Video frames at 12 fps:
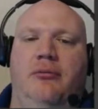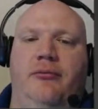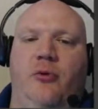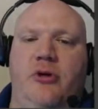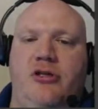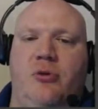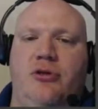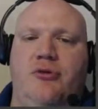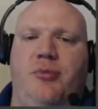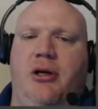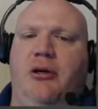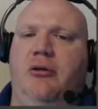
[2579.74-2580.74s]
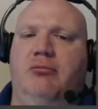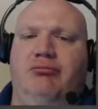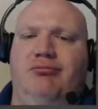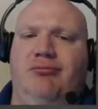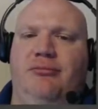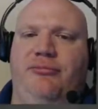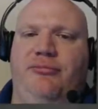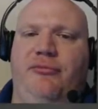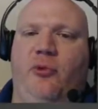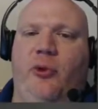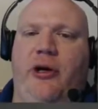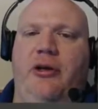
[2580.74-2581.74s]
resource, but
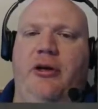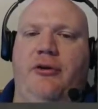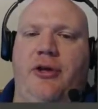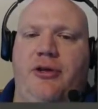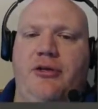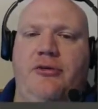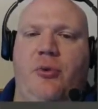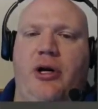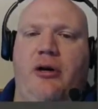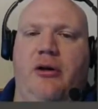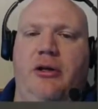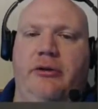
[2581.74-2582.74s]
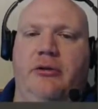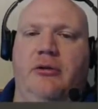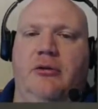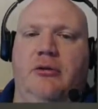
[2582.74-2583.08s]
rarely are they this rare either.